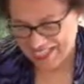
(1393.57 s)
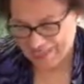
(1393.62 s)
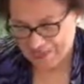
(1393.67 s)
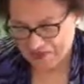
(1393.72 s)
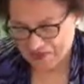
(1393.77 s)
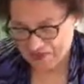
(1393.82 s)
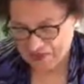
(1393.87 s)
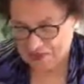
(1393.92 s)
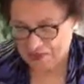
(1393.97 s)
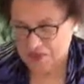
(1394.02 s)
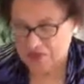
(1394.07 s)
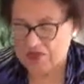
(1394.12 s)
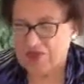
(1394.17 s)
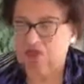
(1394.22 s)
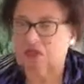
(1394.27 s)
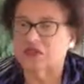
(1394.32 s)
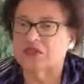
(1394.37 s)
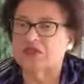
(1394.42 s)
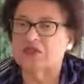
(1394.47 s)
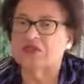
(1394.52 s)
when she was
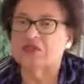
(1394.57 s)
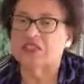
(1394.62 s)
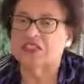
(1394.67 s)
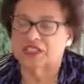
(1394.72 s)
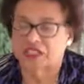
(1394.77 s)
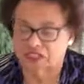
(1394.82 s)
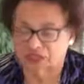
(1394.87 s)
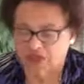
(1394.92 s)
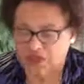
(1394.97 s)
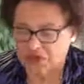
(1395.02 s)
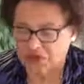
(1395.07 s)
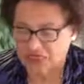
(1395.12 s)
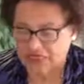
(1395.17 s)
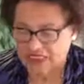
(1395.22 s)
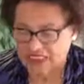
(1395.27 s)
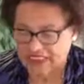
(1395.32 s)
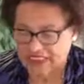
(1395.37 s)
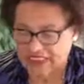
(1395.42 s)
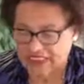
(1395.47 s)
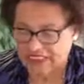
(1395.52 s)
about 13 or
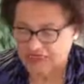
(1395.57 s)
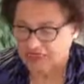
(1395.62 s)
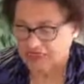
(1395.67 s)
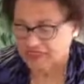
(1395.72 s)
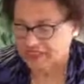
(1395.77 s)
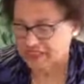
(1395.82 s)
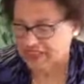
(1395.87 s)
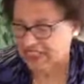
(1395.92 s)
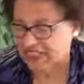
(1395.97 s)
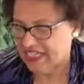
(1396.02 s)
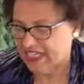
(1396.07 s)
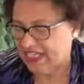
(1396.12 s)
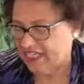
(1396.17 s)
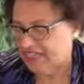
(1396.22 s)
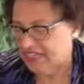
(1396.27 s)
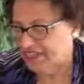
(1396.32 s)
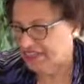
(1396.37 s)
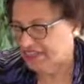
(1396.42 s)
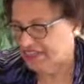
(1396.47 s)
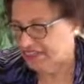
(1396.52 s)
14, was
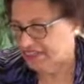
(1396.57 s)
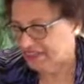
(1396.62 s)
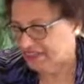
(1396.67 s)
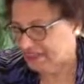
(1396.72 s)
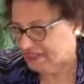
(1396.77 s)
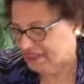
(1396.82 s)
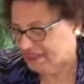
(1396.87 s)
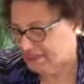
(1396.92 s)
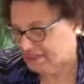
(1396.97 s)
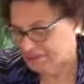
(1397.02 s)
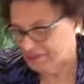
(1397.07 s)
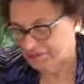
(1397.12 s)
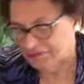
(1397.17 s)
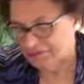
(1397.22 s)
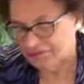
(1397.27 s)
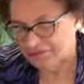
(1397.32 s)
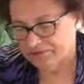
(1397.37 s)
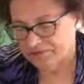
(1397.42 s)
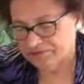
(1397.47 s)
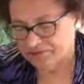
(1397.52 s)
having
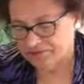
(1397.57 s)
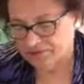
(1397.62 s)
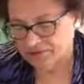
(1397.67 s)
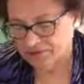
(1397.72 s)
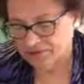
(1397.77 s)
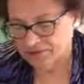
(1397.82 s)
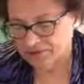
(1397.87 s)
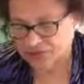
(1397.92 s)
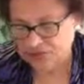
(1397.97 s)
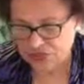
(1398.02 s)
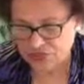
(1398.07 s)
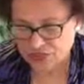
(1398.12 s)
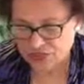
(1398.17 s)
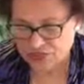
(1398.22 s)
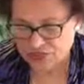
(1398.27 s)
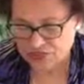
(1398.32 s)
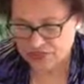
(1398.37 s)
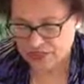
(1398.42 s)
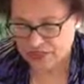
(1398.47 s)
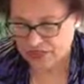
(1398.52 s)
menstrual
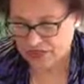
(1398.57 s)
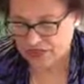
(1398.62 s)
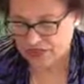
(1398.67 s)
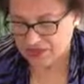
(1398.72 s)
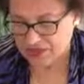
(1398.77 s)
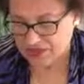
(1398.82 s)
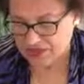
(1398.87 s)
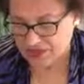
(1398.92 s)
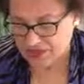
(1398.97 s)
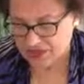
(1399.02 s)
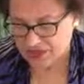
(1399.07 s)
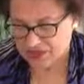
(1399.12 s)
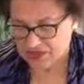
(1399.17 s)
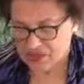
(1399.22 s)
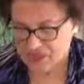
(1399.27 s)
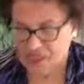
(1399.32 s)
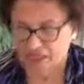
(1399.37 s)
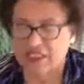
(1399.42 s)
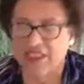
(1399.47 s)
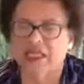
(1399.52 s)
cramps. She was
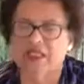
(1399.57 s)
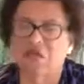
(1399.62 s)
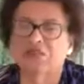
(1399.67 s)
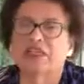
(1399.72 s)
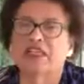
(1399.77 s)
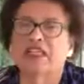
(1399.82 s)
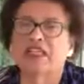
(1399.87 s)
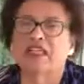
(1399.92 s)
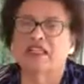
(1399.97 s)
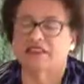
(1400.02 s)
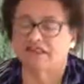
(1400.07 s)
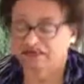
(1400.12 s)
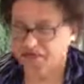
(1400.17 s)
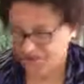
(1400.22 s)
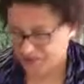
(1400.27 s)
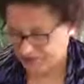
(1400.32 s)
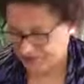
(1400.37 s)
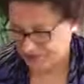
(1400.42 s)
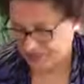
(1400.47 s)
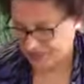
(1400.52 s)
in a lot of pain.
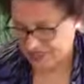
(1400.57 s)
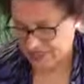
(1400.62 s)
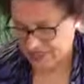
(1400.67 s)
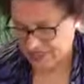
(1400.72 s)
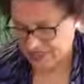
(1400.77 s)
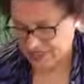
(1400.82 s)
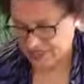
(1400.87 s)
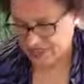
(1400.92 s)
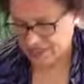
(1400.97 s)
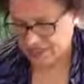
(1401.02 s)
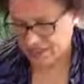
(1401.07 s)
She was